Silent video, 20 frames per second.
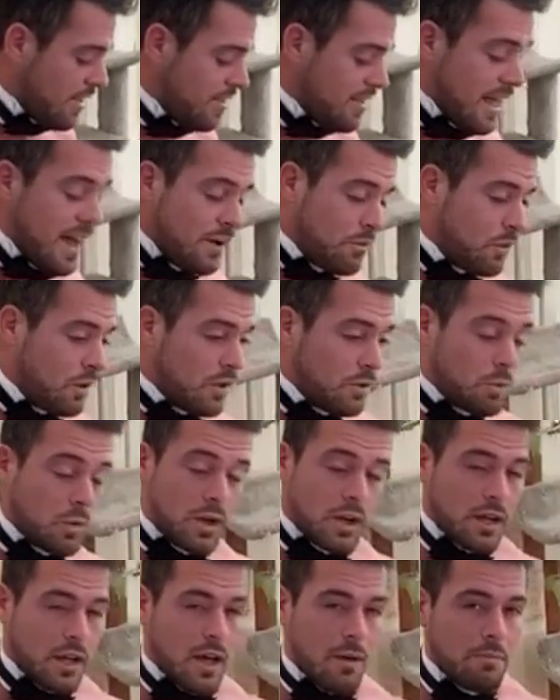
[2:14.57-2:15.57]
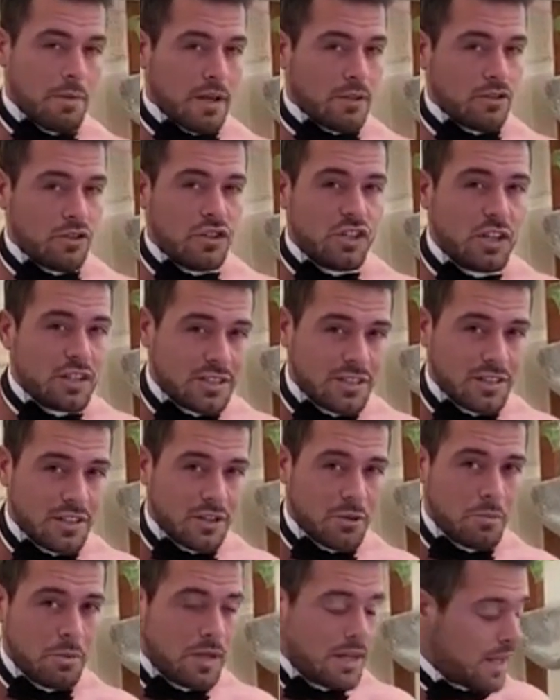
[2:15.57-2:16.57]
that one we're going to come down just a
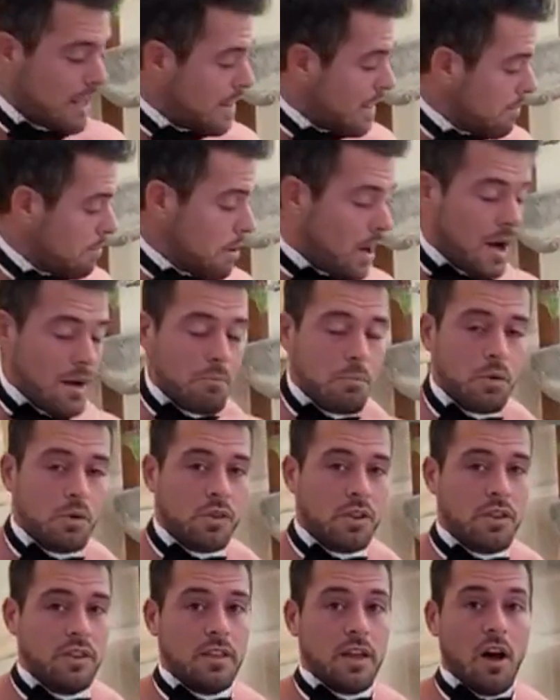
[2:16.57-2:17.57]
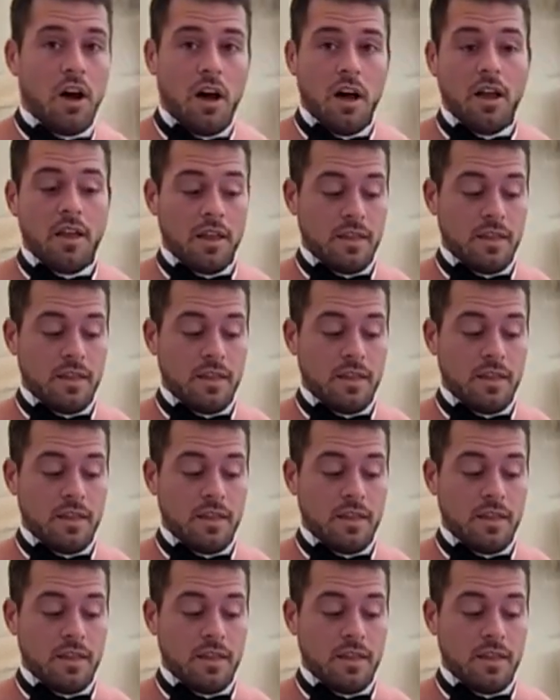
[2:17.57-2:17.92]
little bit and then pop both the,